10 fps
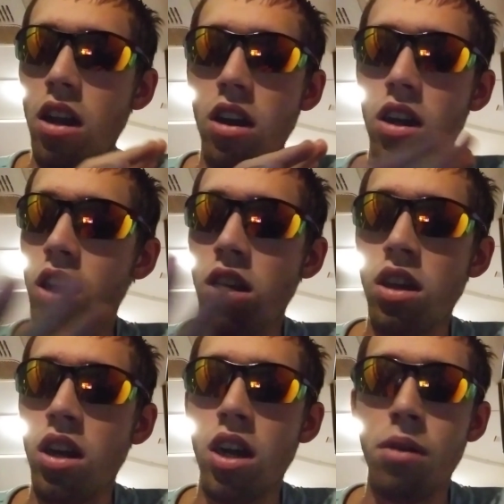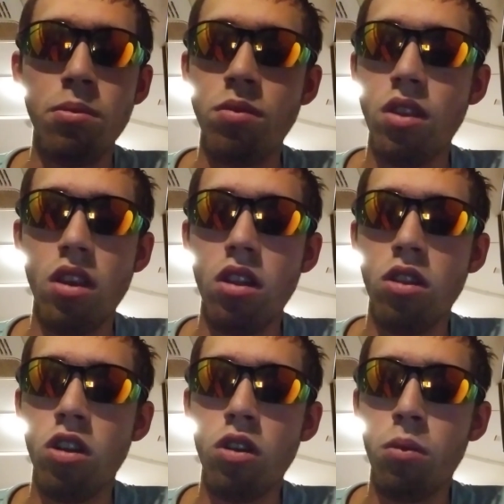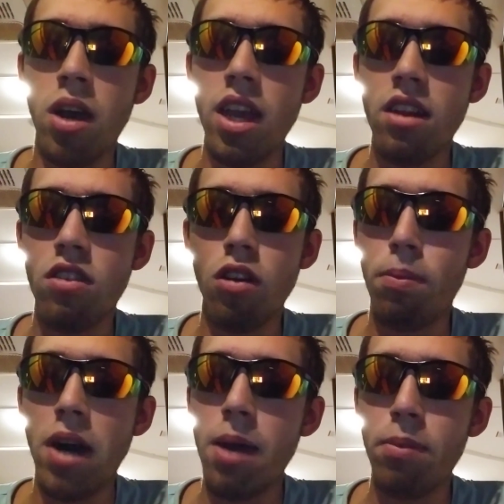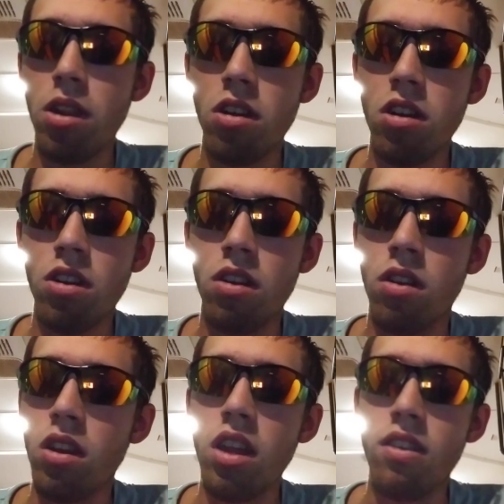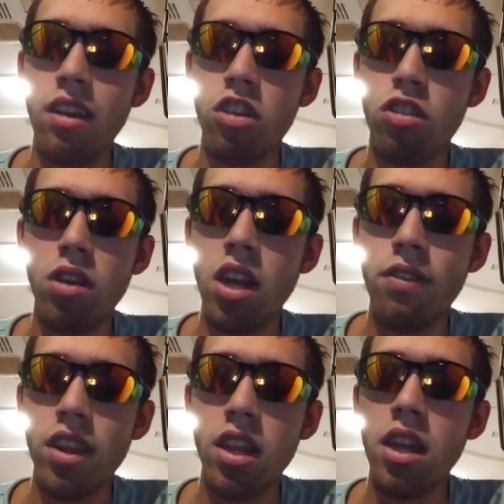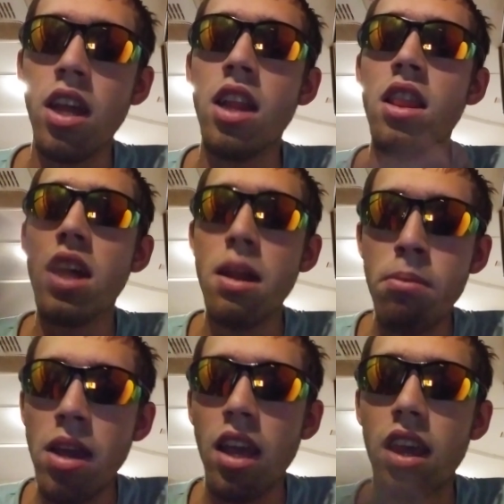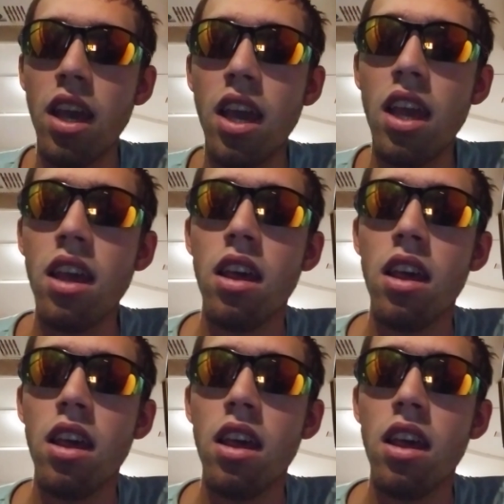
and um, learn why it's so popular and its history and everything, and then make a